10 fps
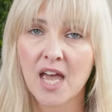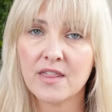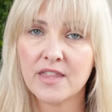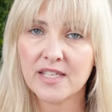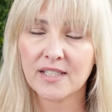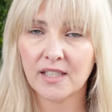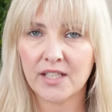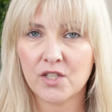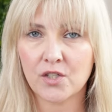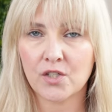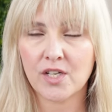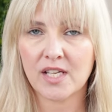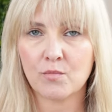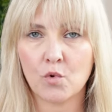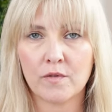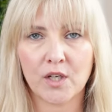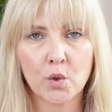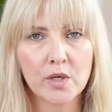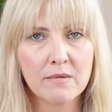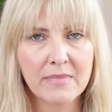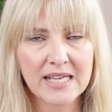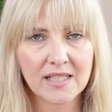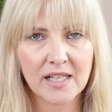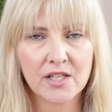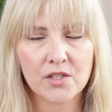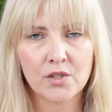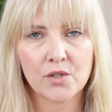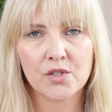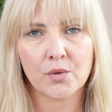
And this cleanser is more of a cream-based cleanser,